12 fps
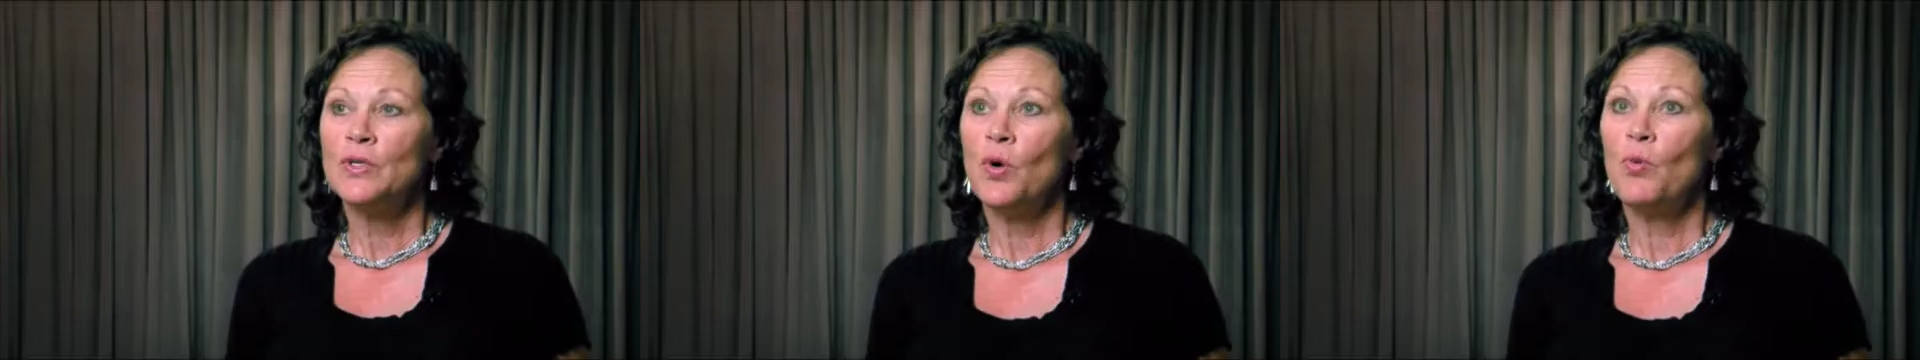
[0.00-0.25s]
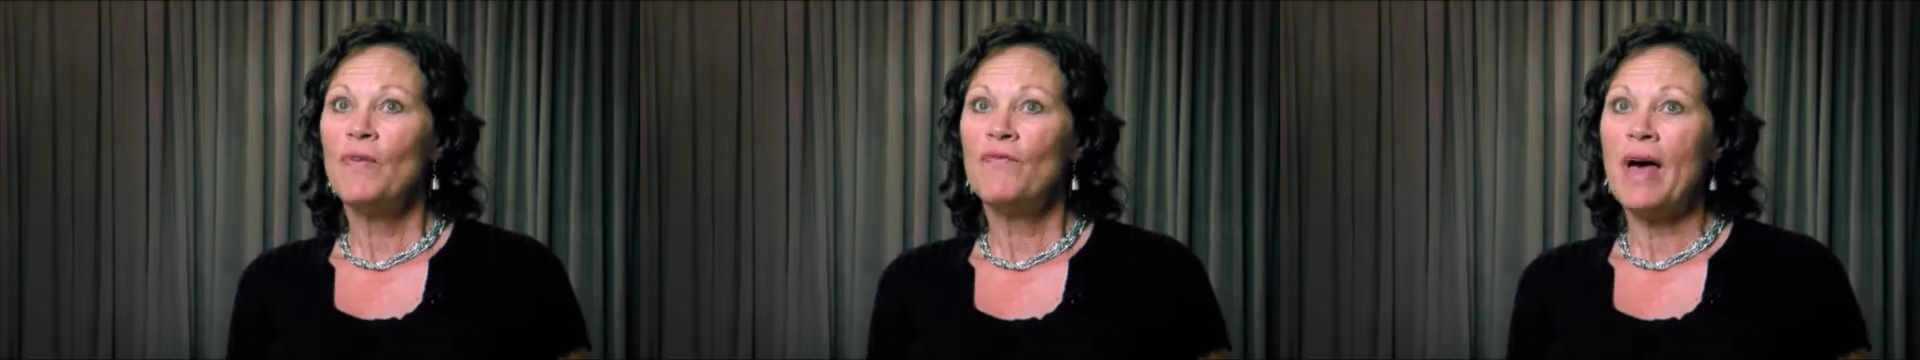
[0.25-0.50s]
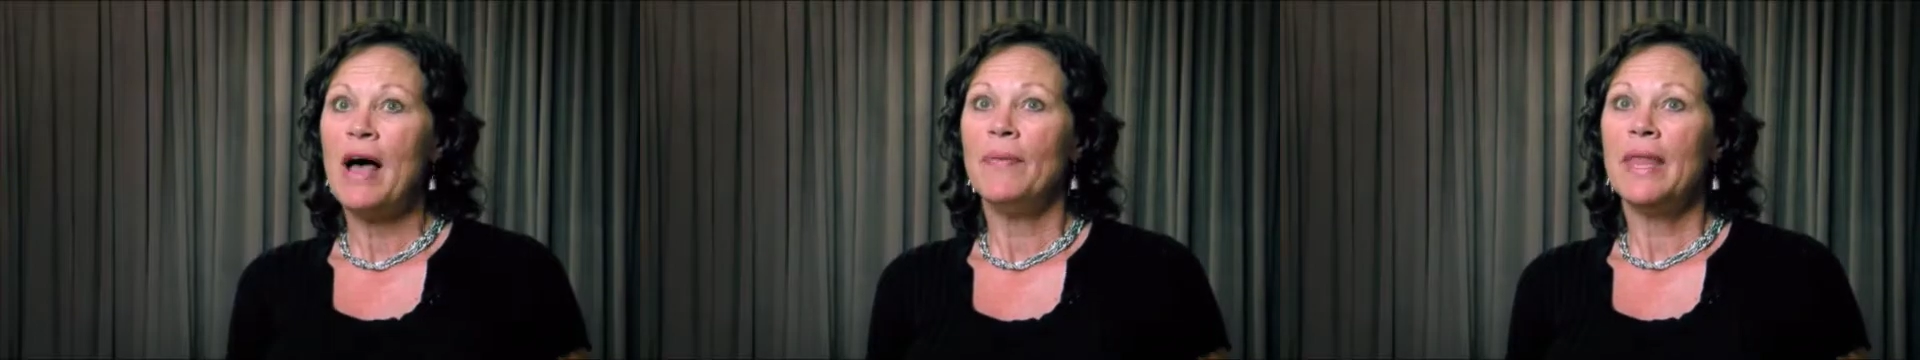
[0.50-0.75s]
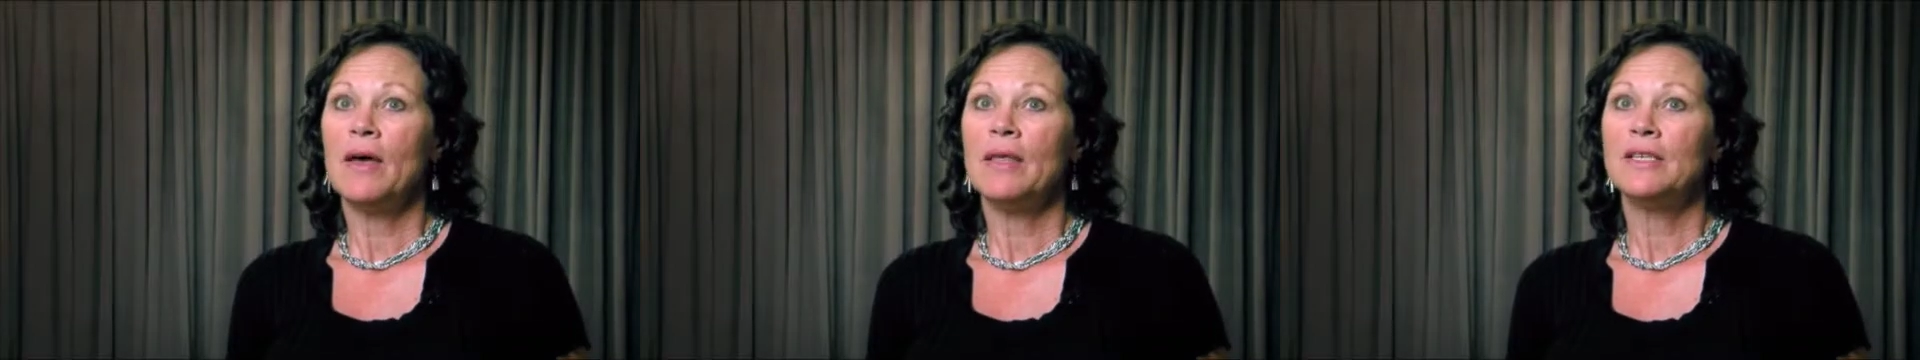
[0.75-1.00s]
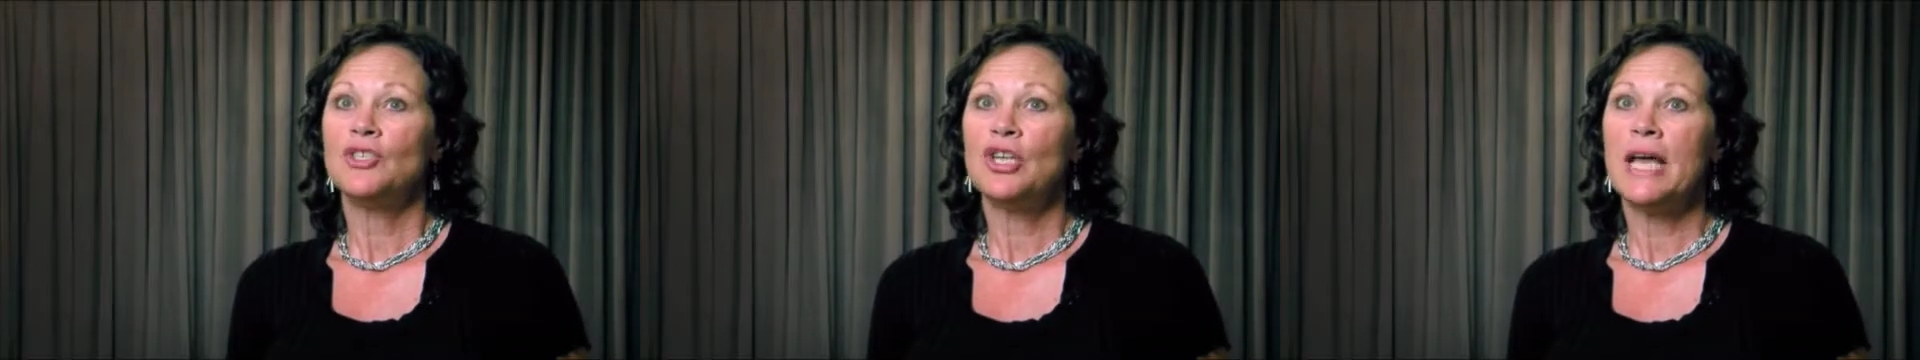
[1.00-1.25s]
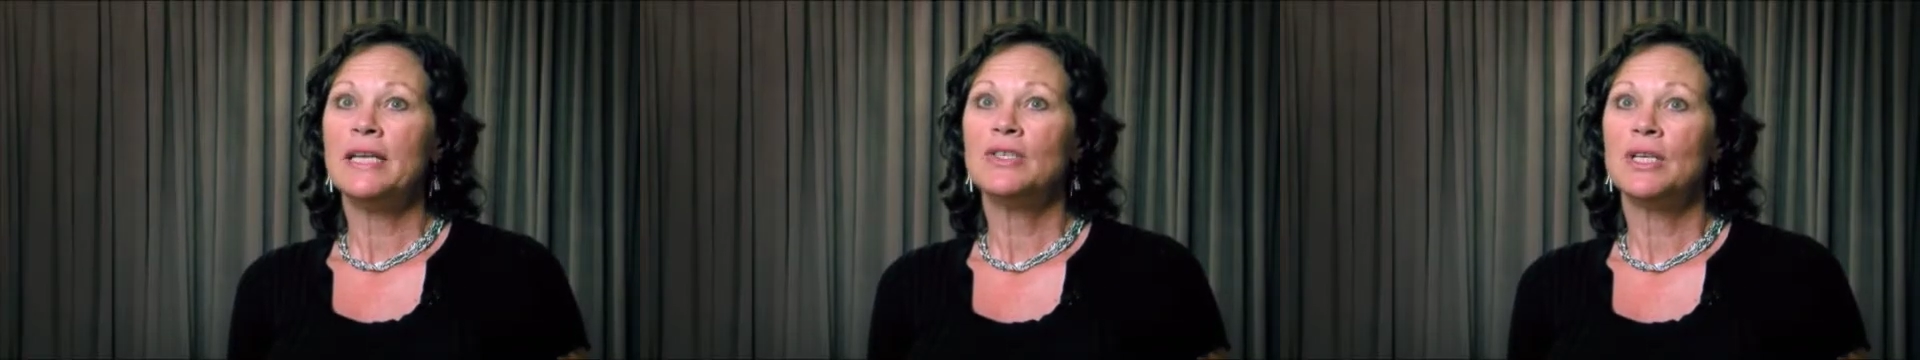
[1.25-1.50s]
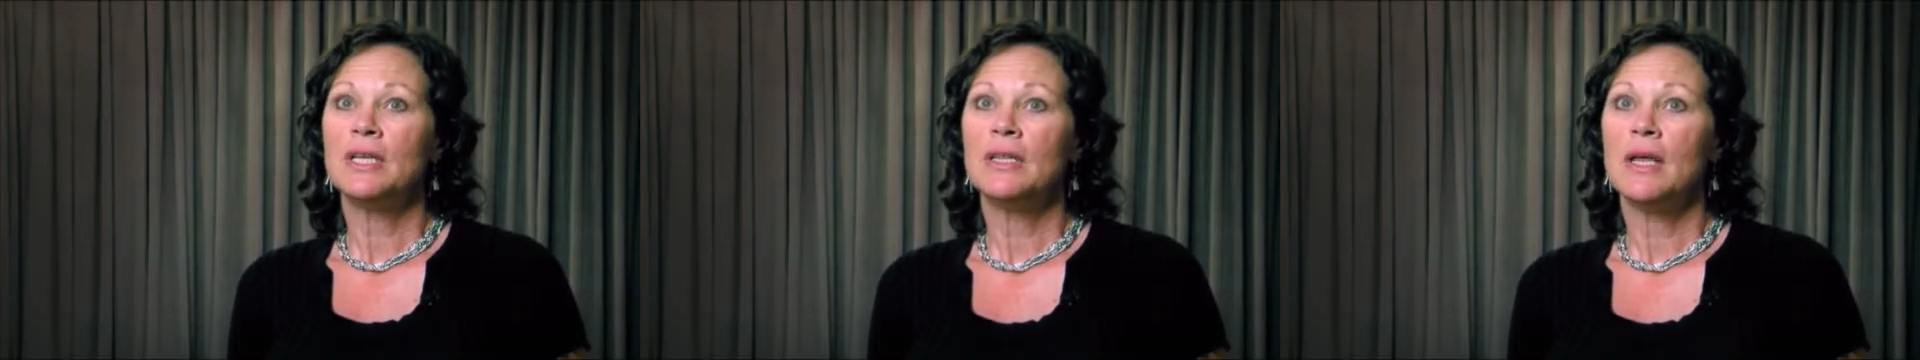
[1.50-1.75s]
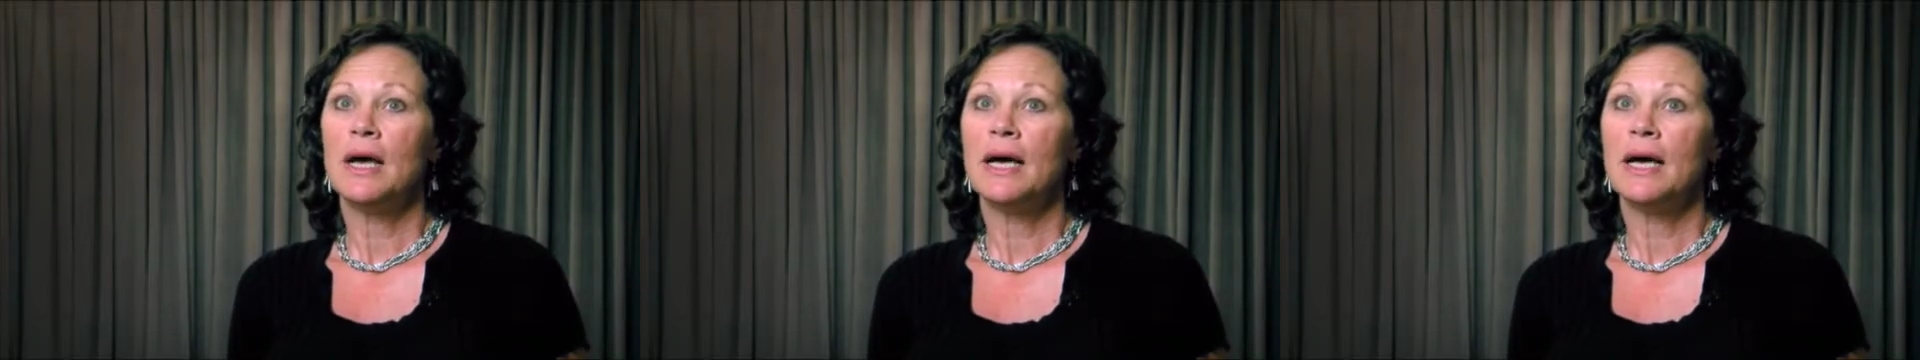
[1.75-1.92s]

So we found that in changing